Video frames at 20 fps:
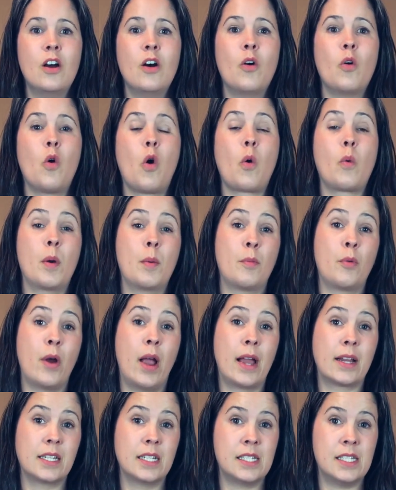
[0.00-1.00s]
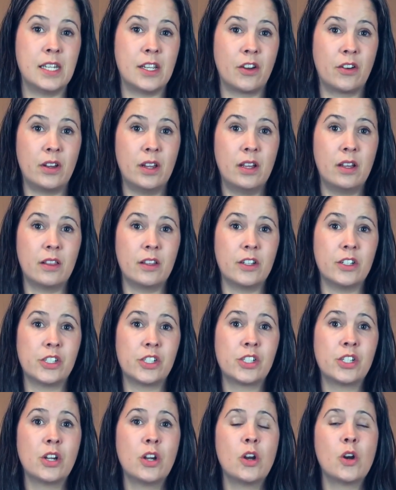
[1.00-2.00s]
or when practicing your
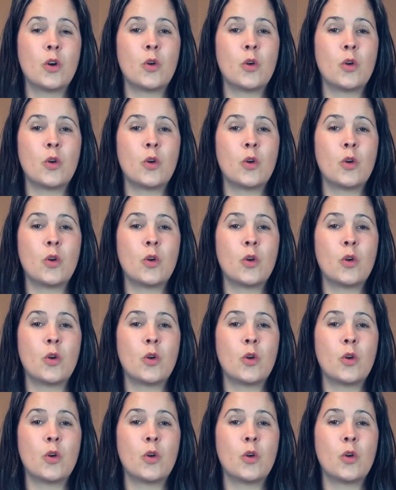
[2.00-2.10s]
English,